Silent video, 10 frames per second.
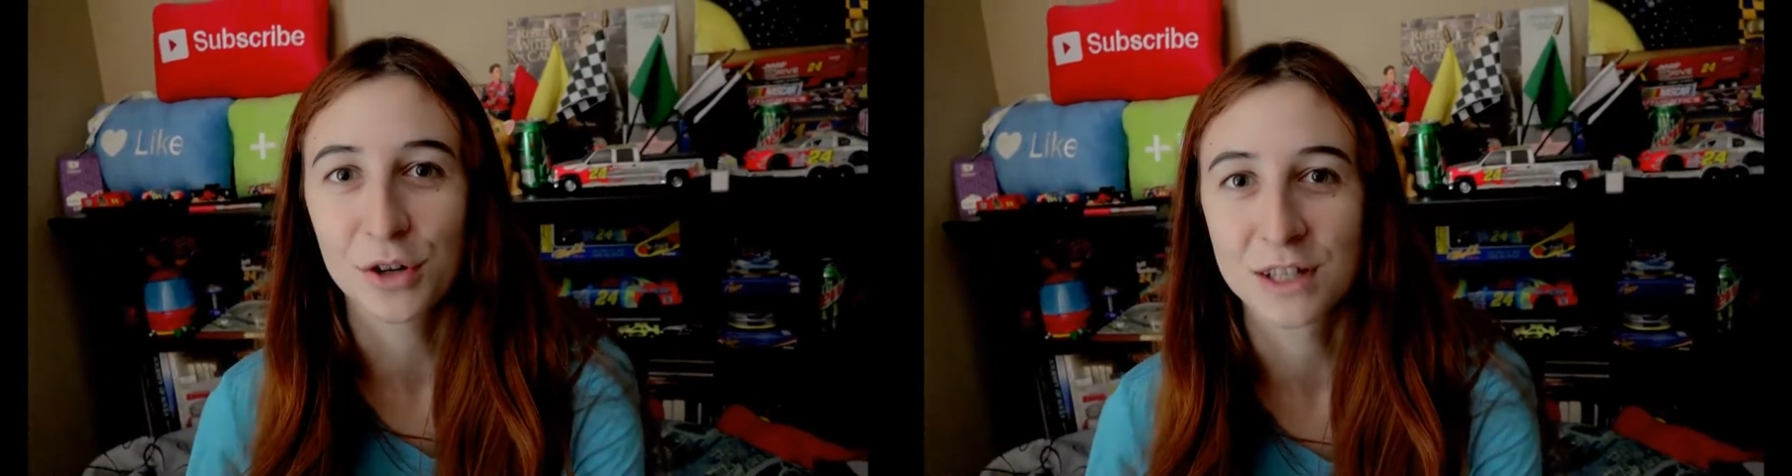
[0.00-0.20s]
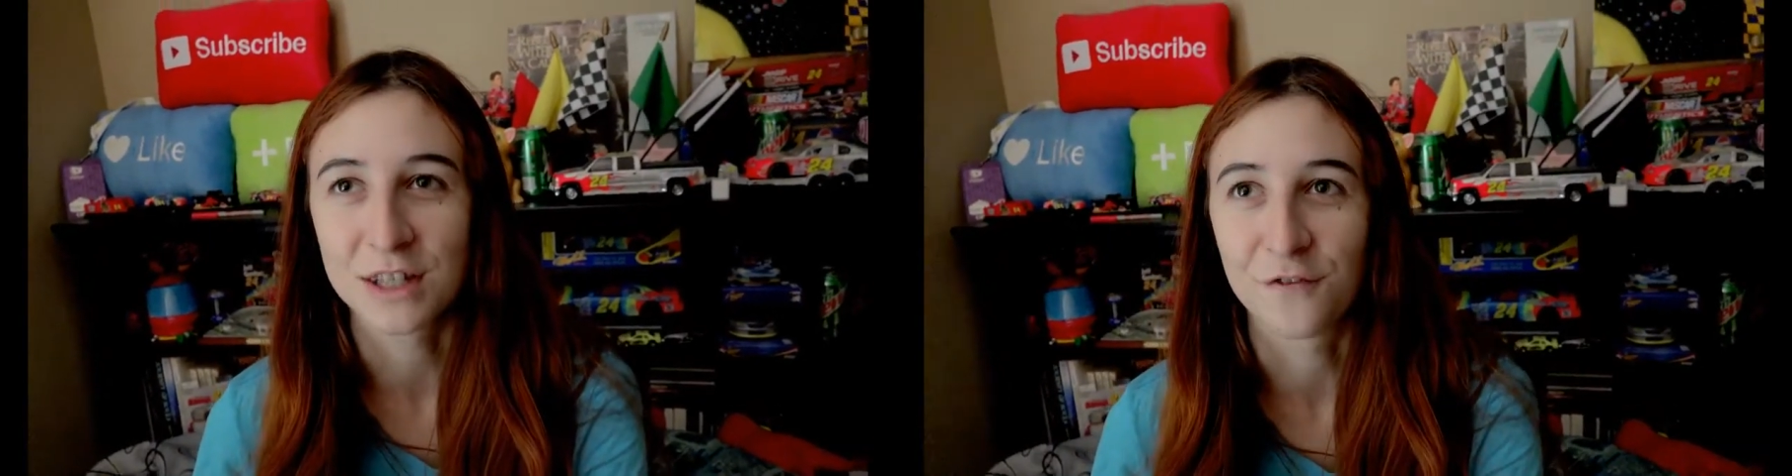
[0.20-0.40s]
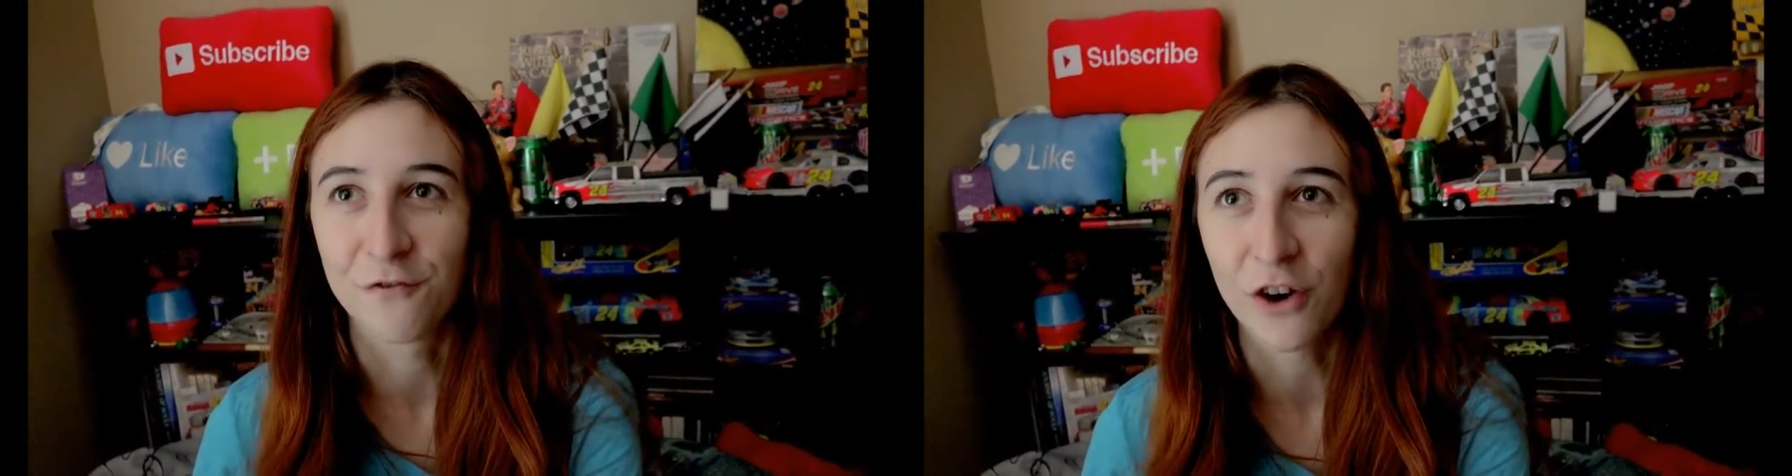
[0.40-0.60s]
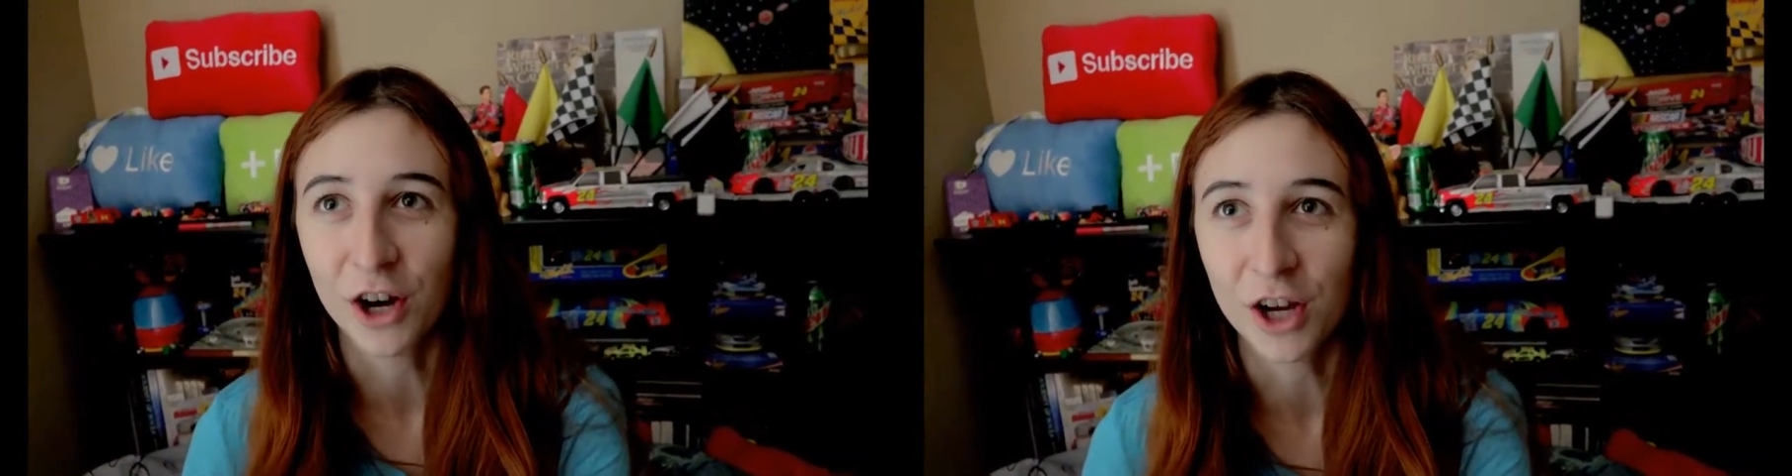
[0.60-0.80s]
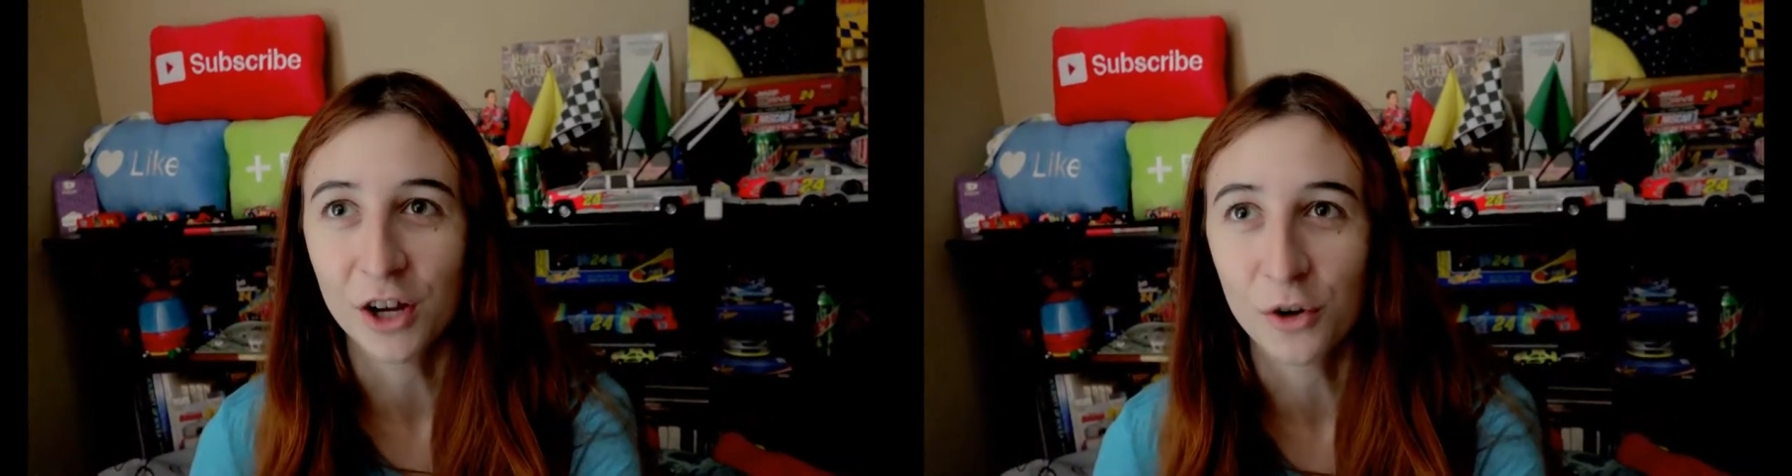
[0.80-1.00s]
because he's
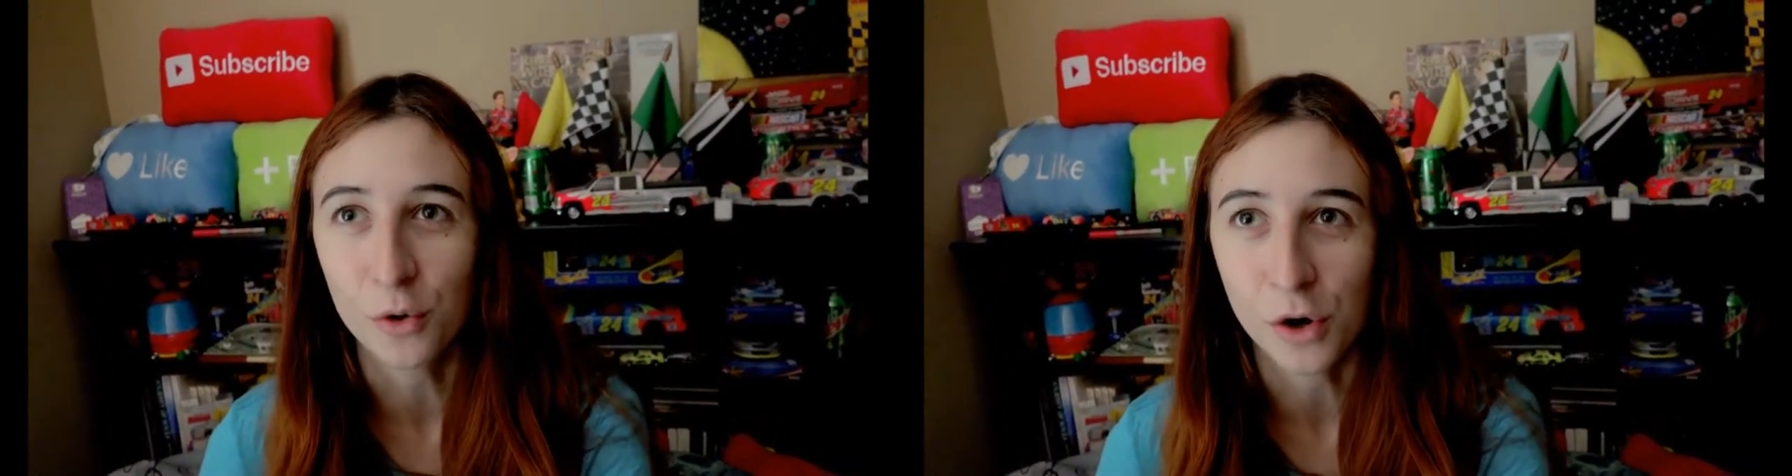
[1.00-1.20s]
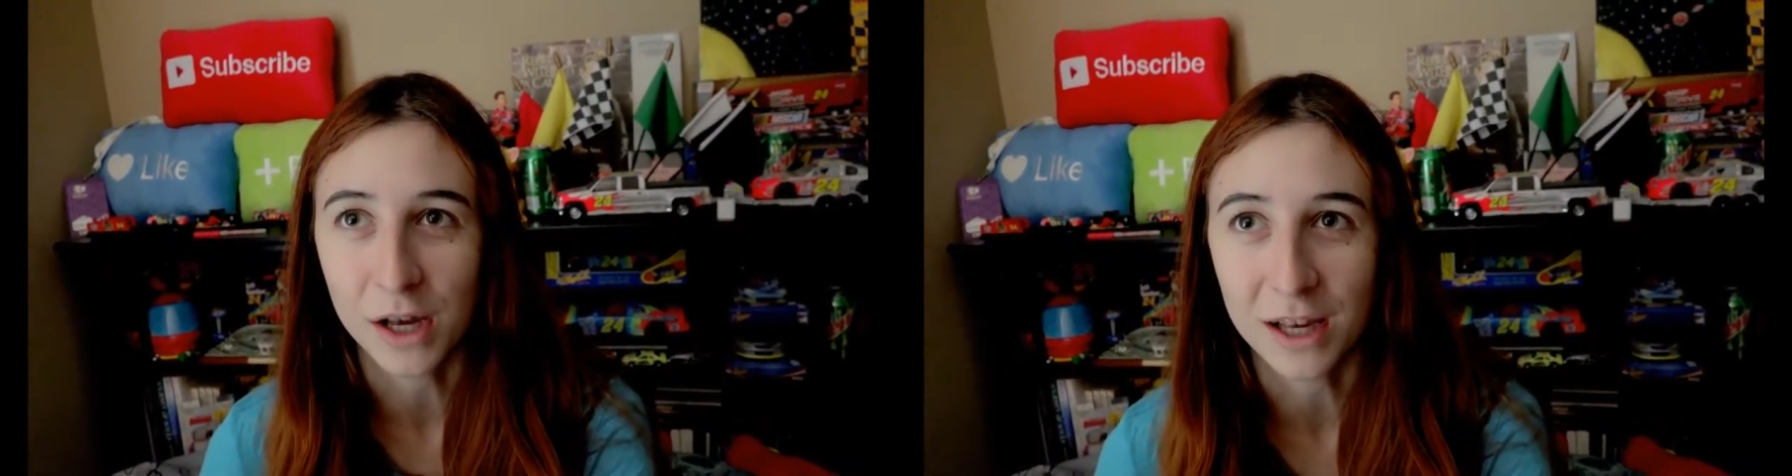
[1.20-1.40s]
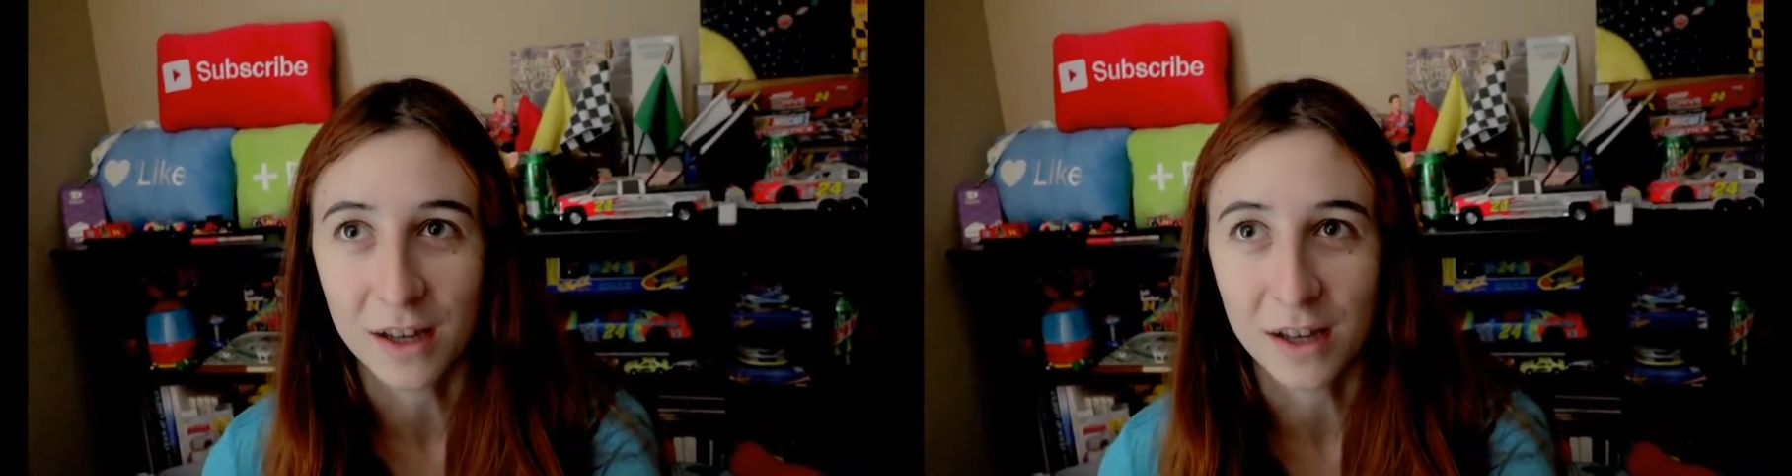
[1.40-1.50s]
fucking annoying.